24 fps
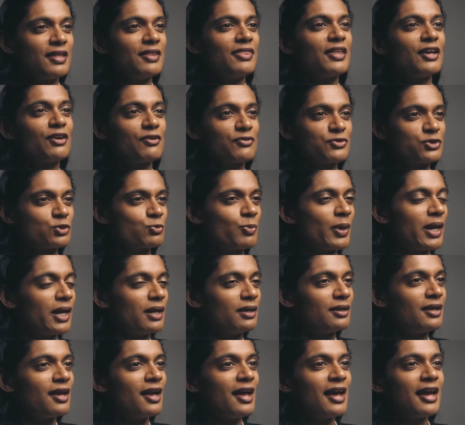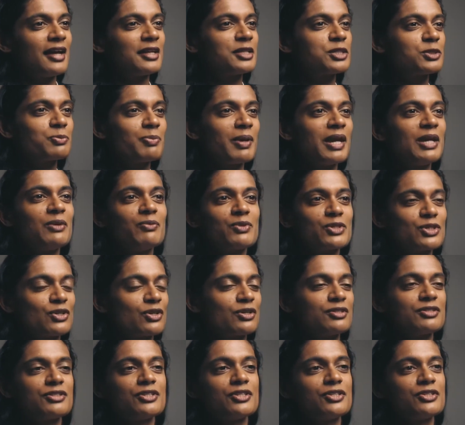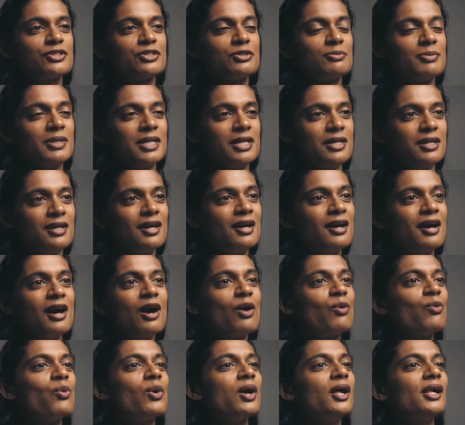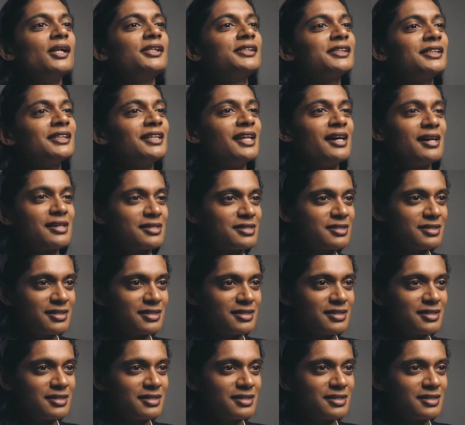than that of Spain, and Spain was considered to be a world-class